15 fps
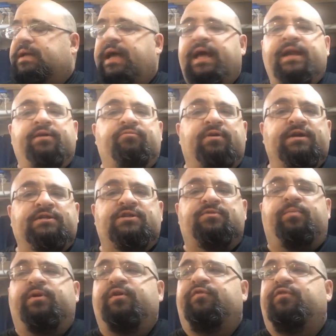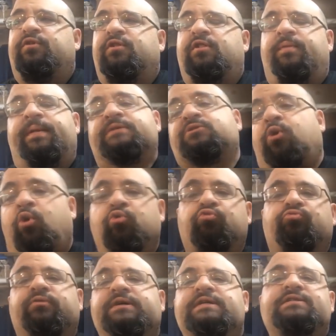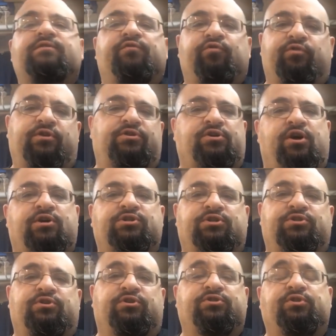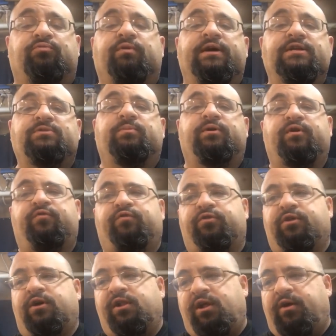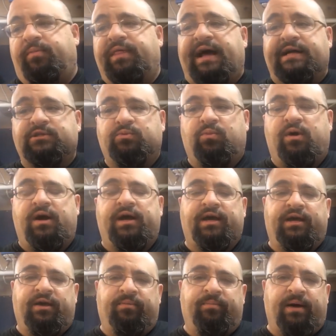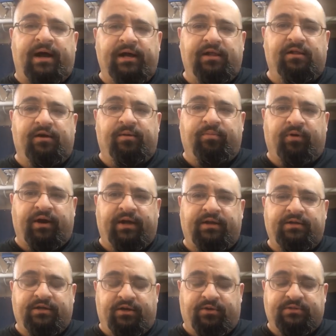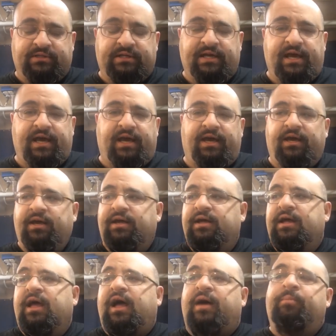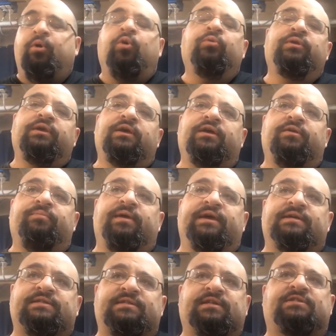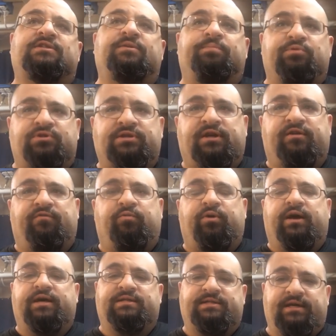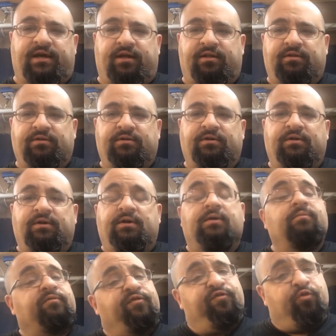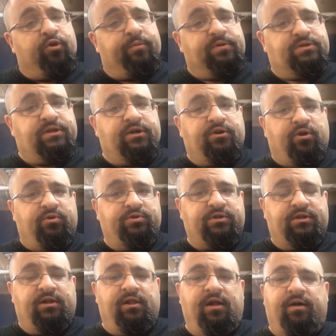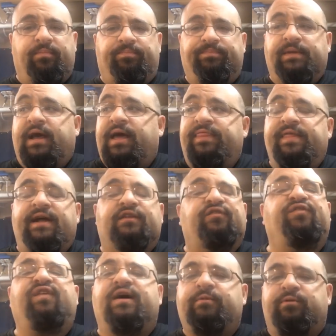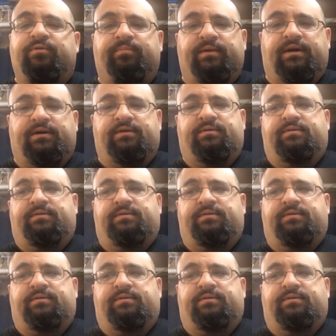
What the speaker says: And it raises money for the club. That's the whole reason for these auctions, are to raise money for the club. That's why in my club, right, you know, today, I'm only going to make 60% of what I sell. 40% goes to the club. And that's fine with me.